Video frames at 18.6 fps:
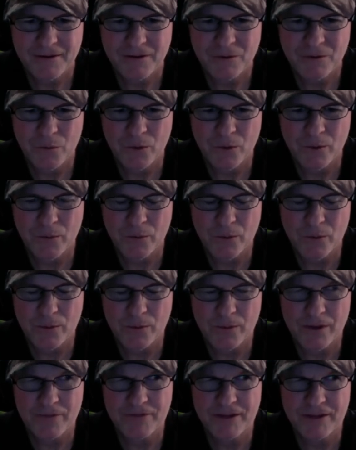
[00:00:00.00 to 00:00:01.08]

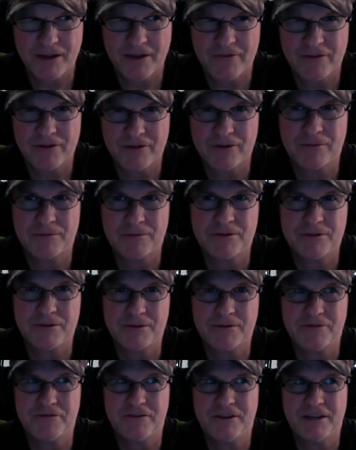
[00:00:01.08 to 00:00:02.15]
if they ever
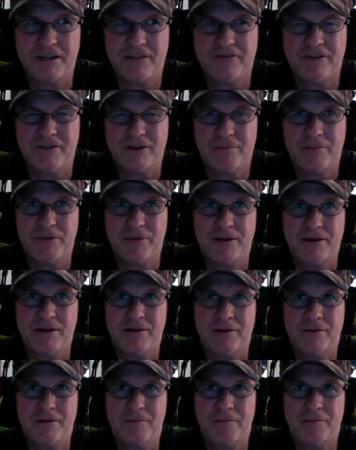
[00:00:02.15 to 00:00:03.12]
sort of give up